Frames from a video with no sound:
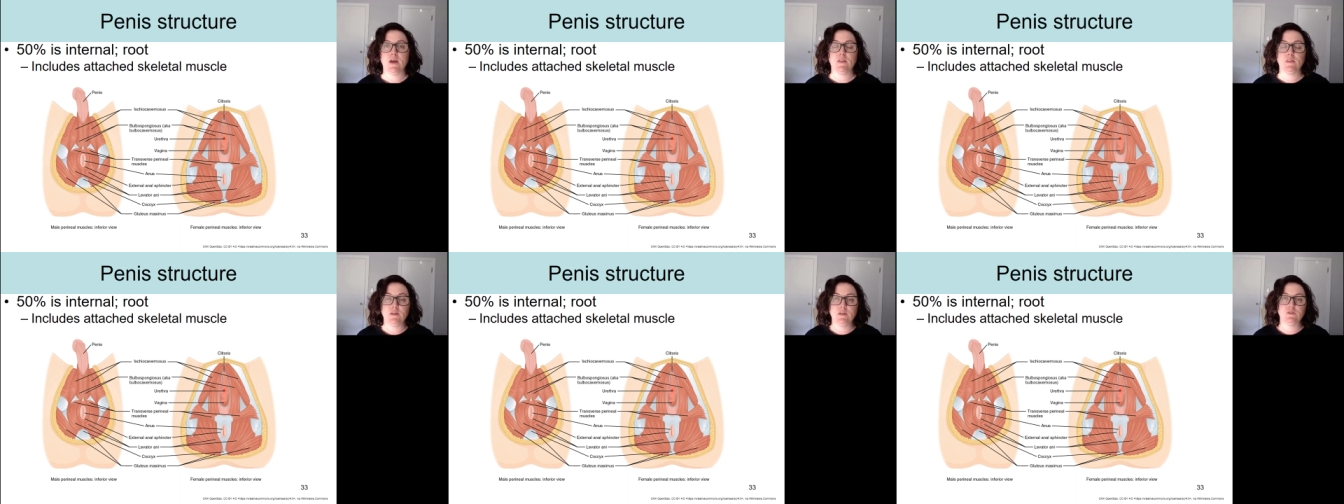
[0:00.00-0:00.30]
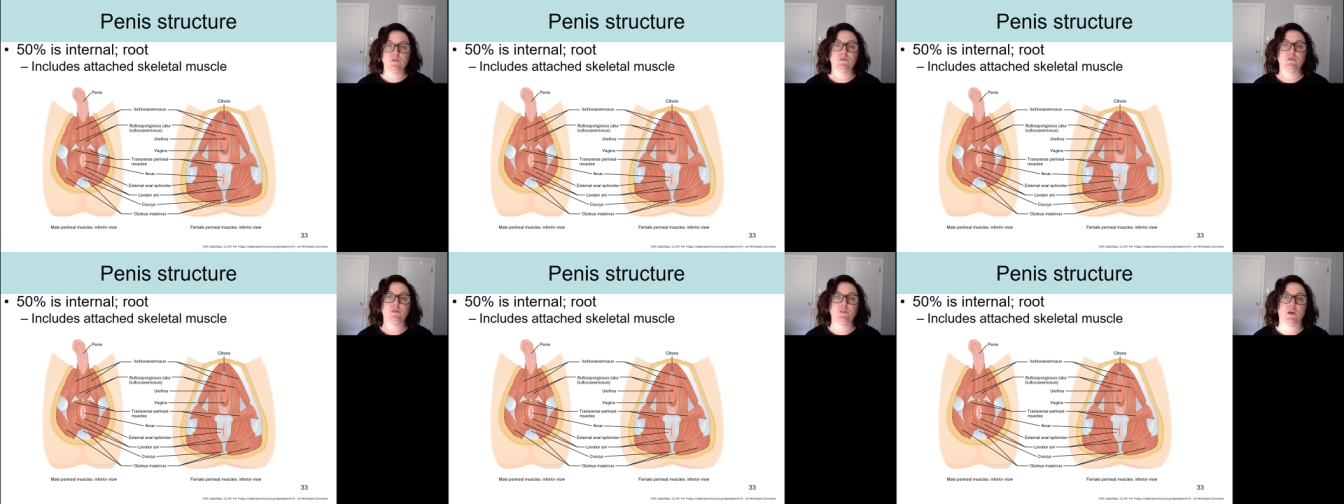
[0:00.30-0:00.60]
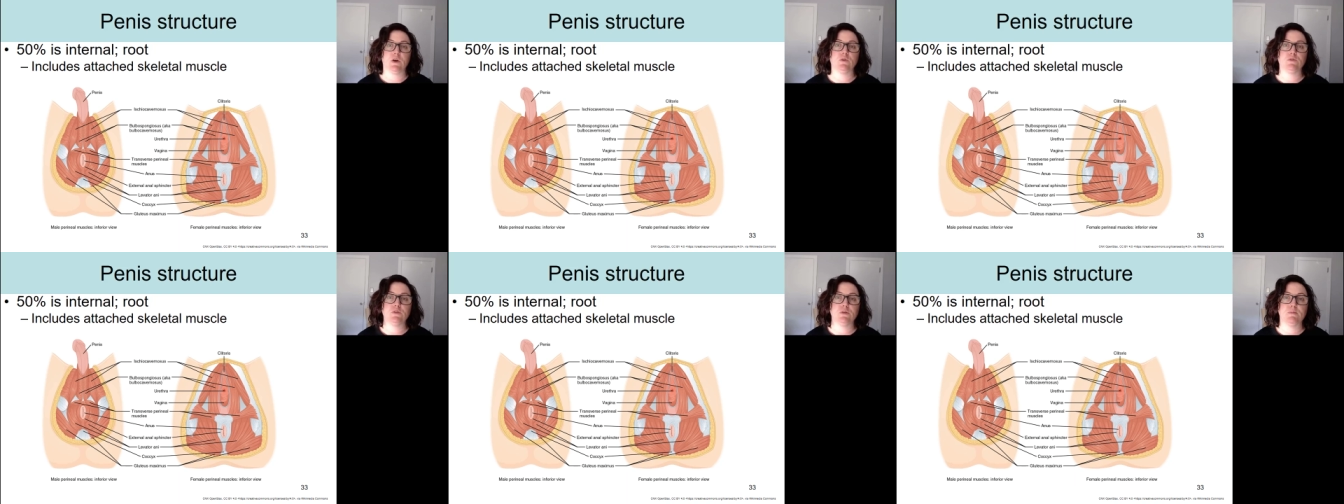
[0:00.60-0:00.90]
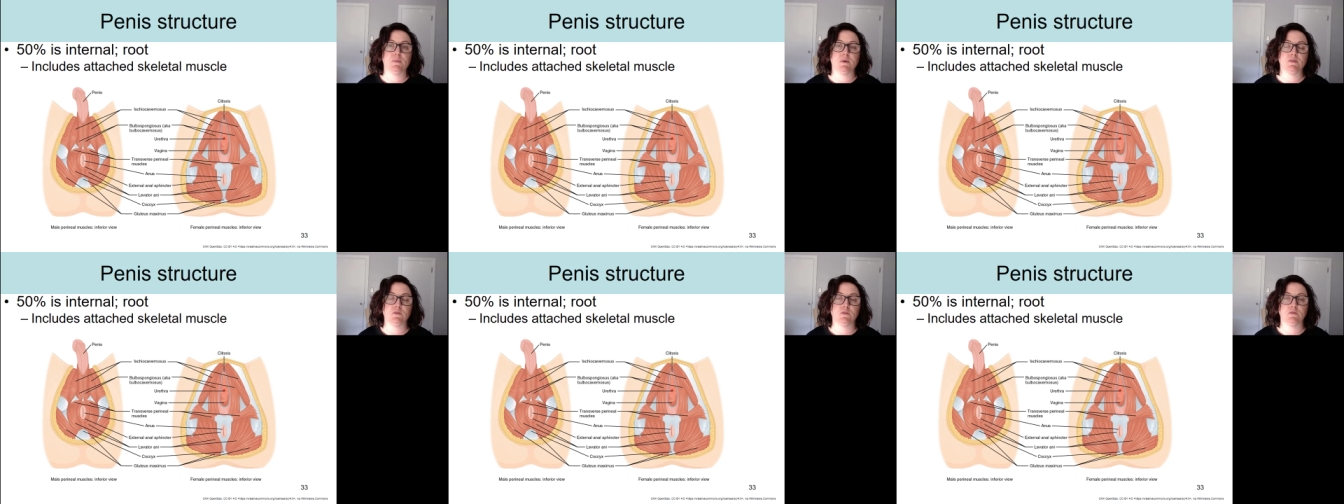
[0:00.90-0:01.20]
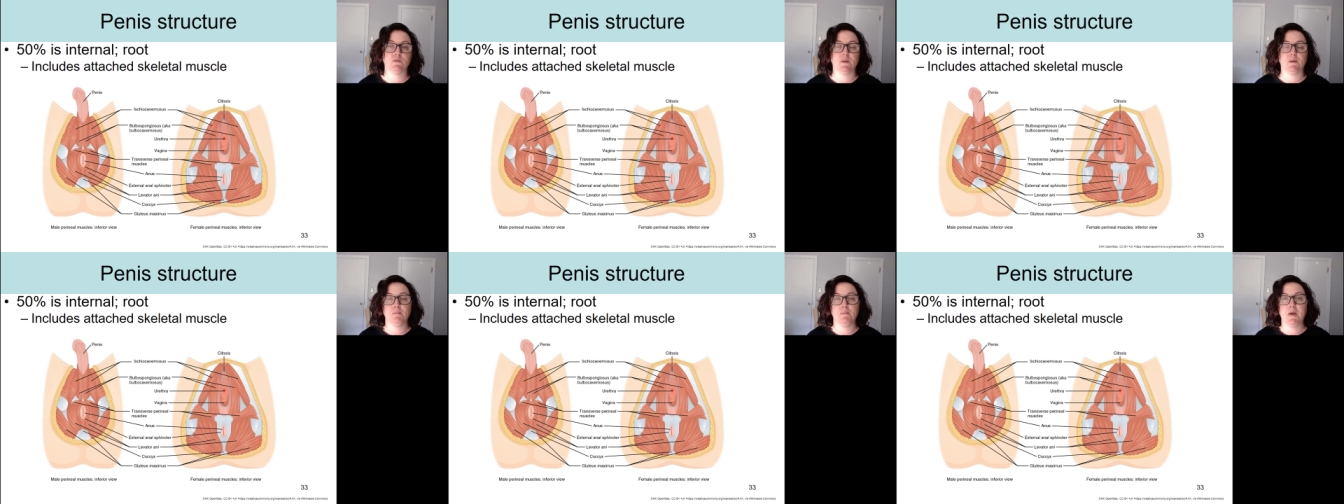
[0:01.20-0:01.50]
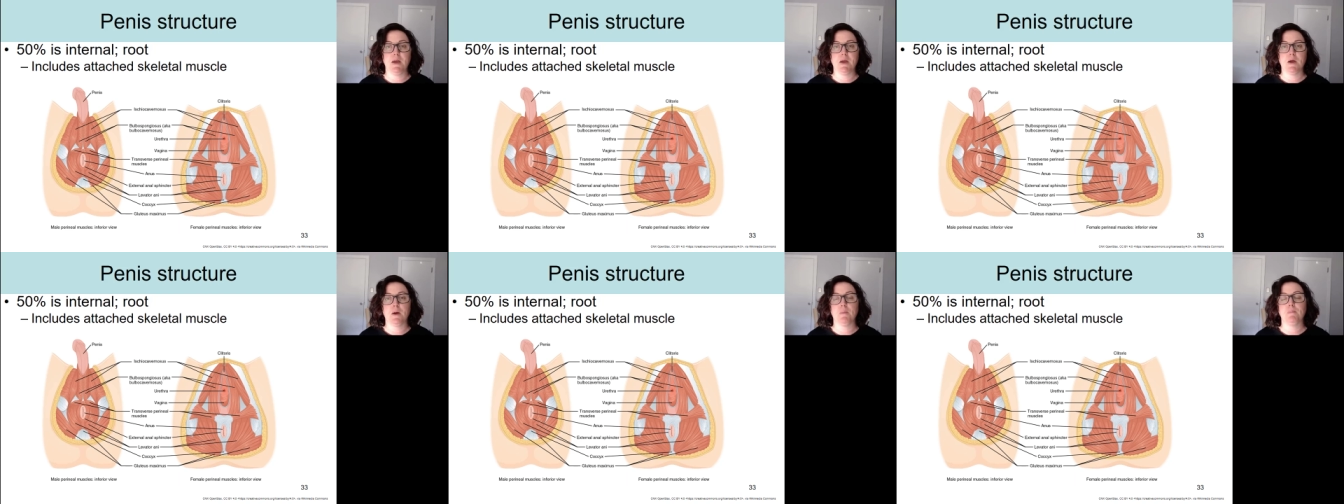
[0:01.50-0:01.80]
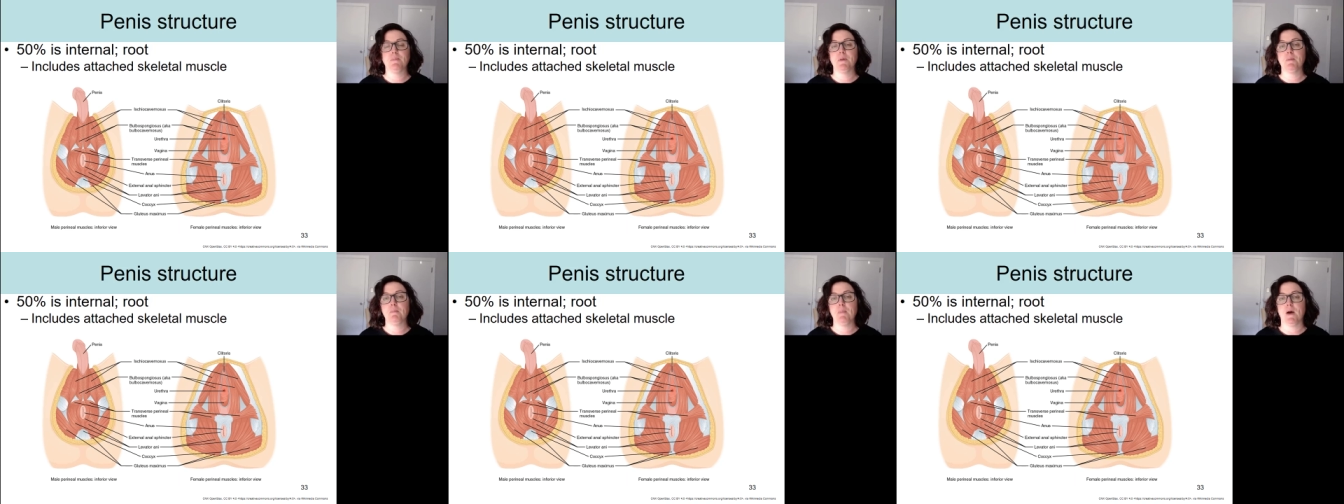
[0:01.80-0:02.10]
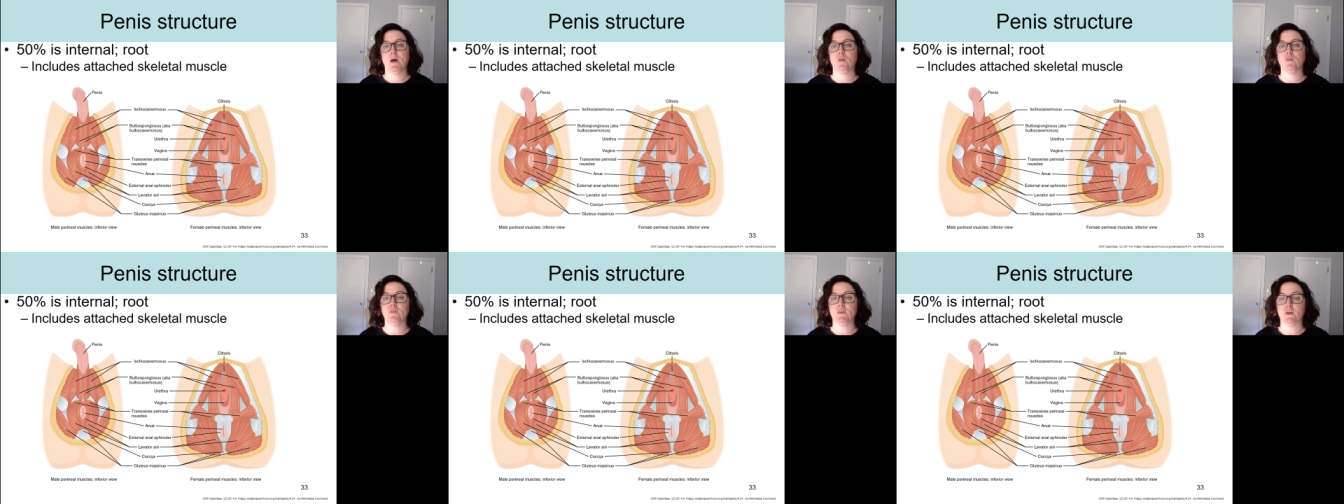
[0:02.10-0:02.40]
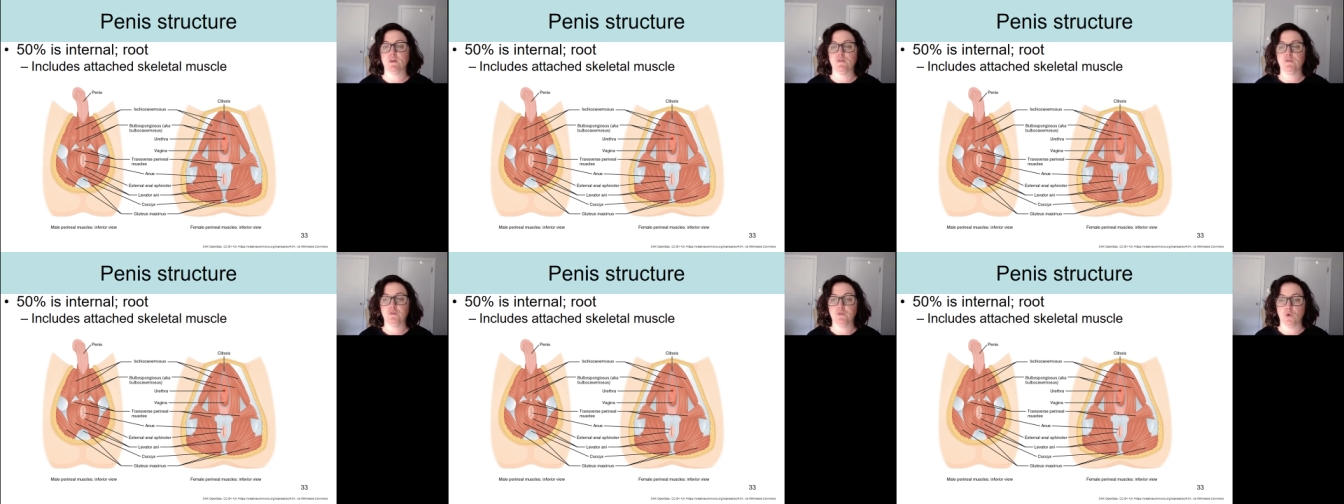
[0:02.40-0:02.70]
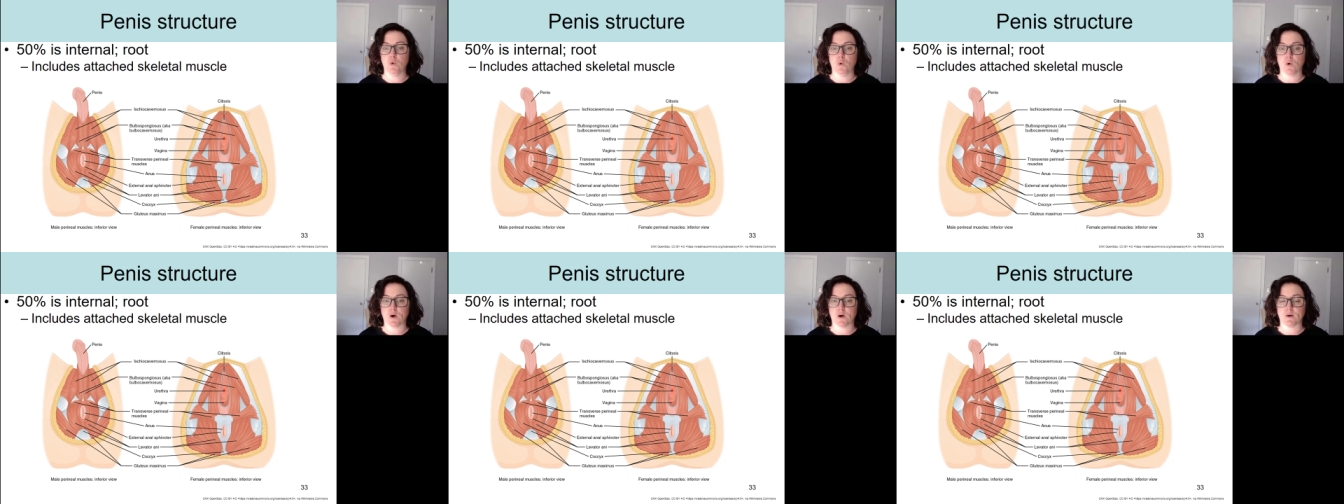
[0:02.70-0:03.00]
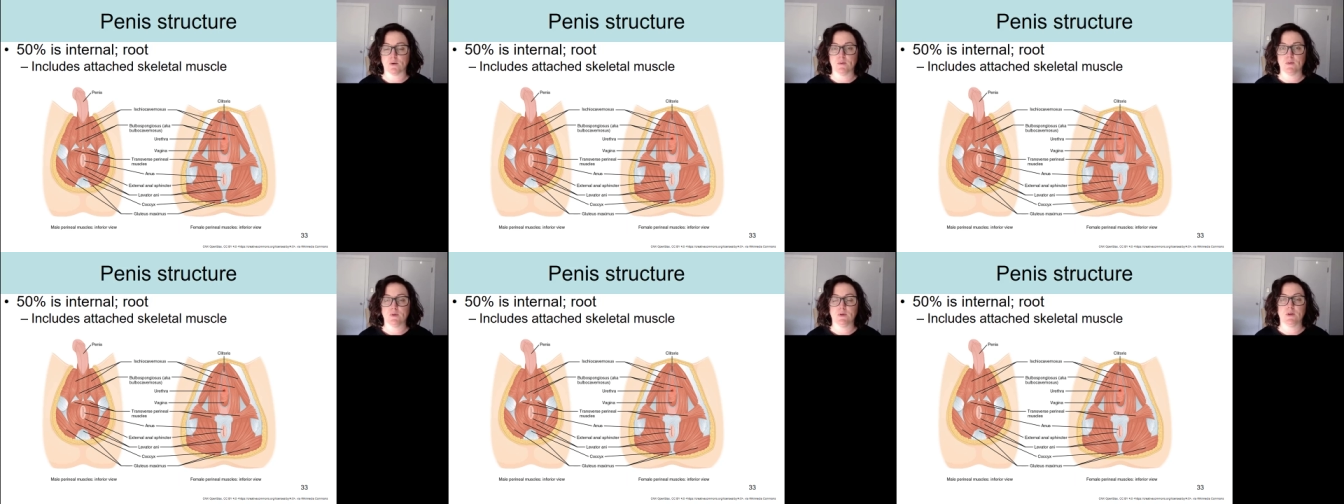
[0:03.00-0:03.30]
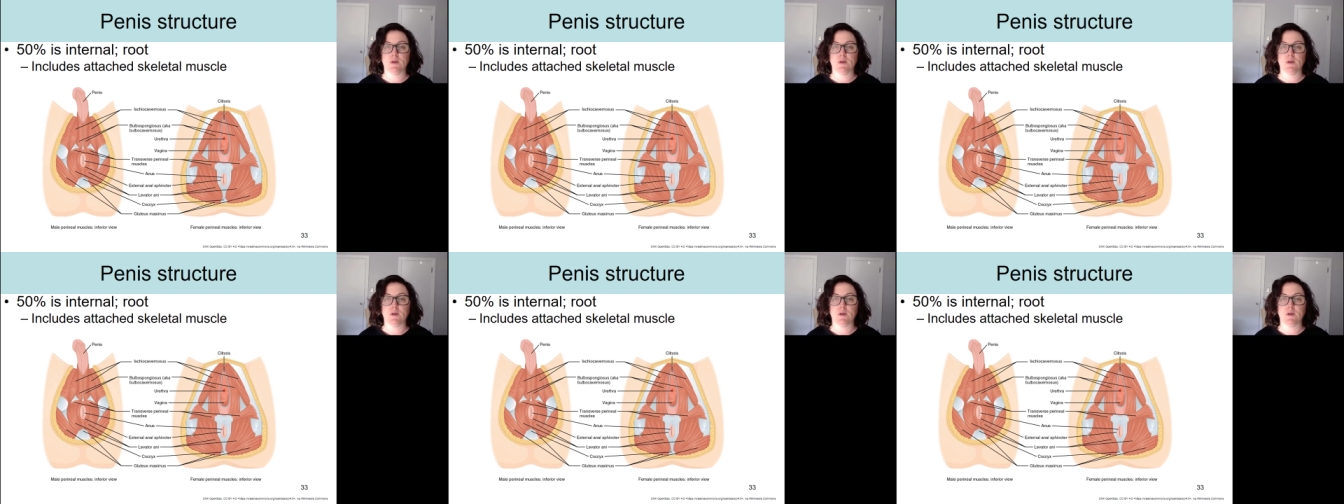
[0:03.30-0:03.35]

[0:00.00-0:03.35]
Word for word: These are skeletal muscles that make up the pelvic floor.